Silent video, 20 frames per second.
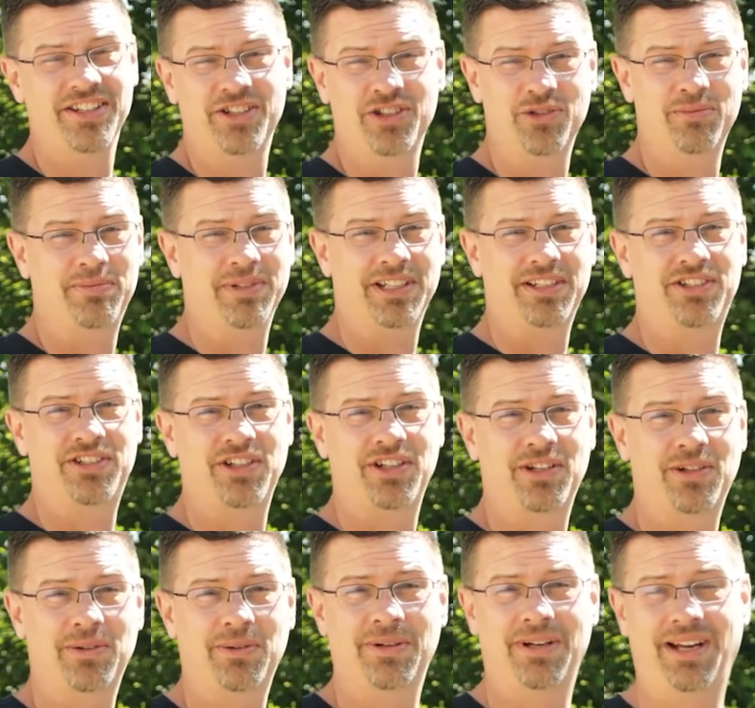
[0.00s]
the new Big
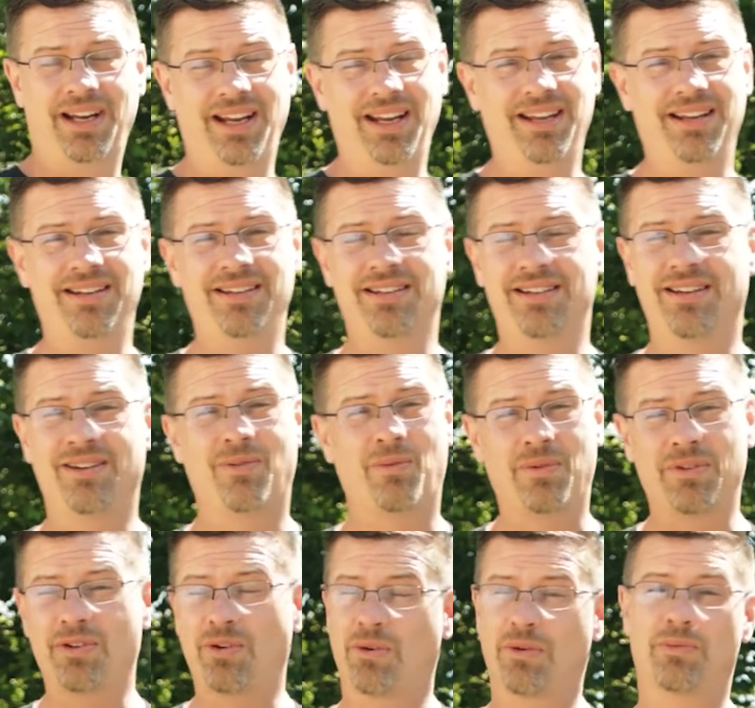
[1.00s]
Joe, and
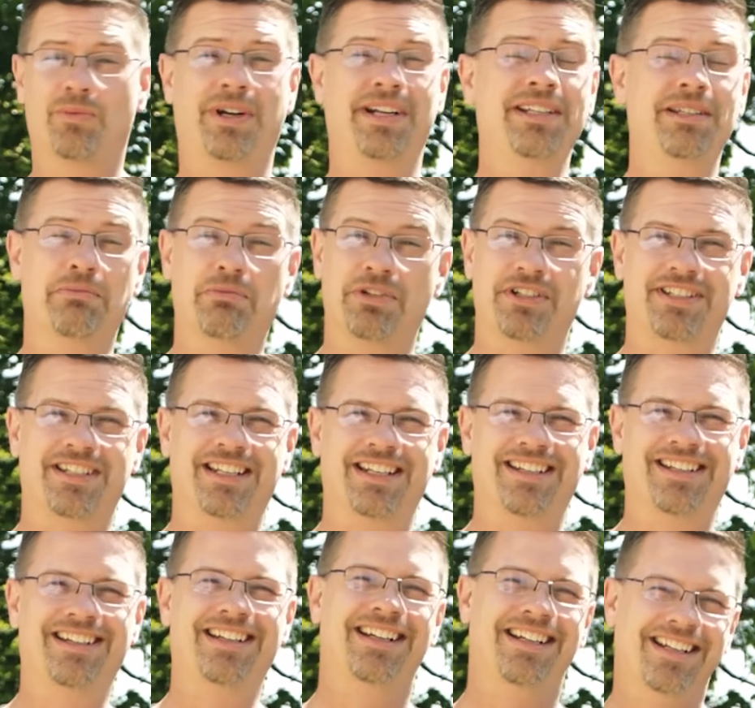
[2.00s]
we're going right to brisket.
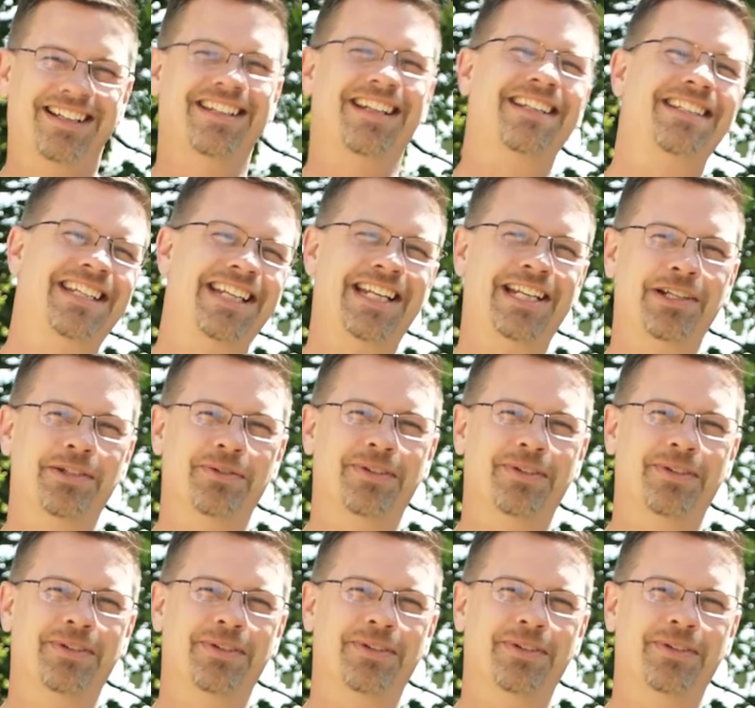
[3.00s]
Let's get into